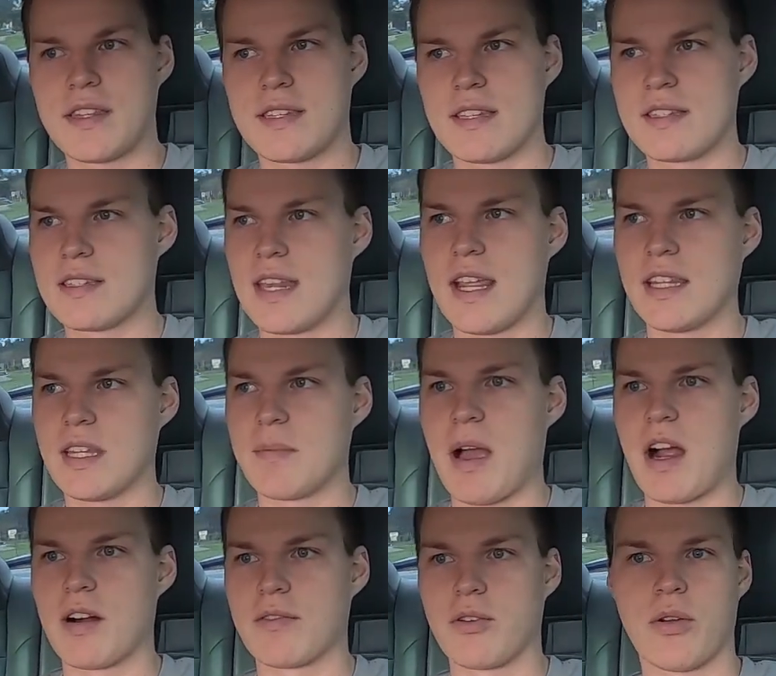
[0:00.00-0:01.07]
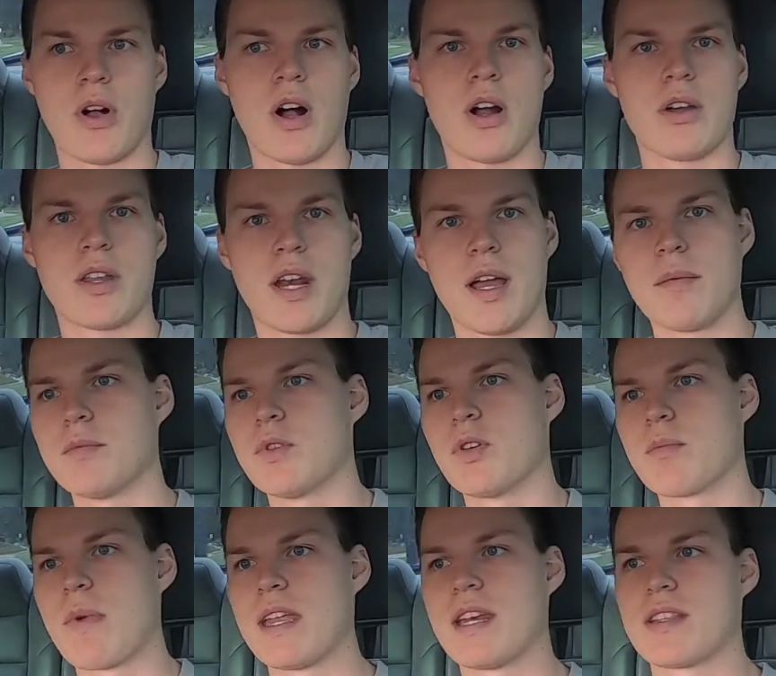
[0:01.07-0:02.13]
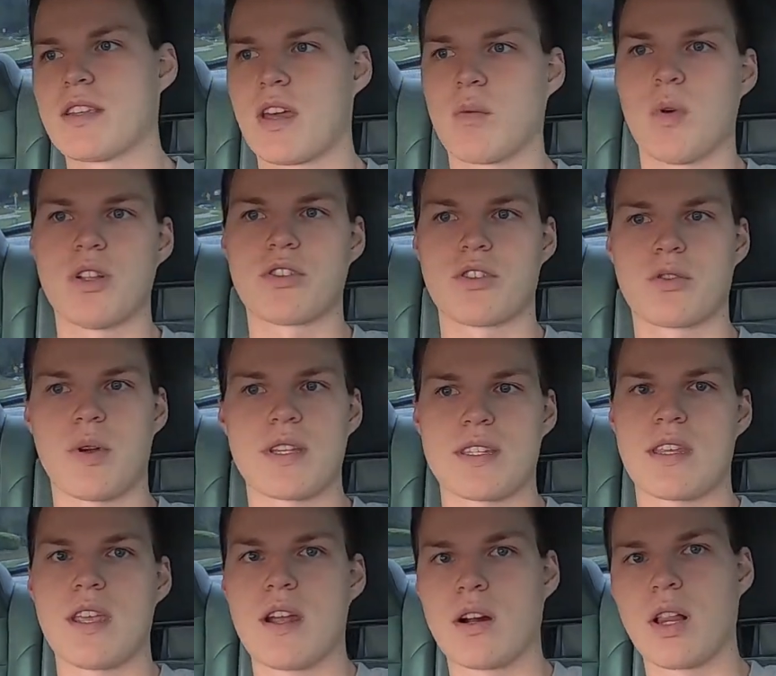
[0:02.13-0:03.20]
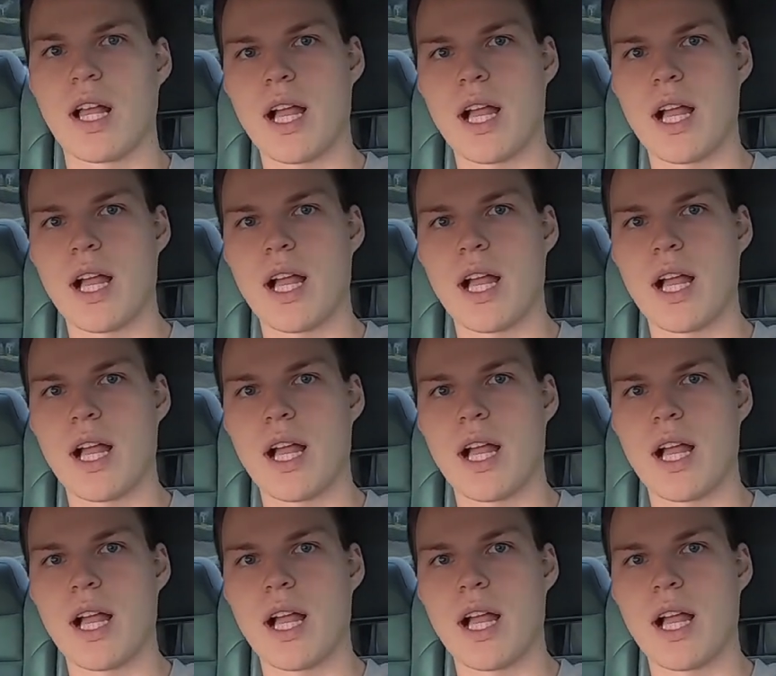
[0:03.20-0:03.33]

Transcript: this insanely powerful car that I'm doing maintenance on once or twice a year.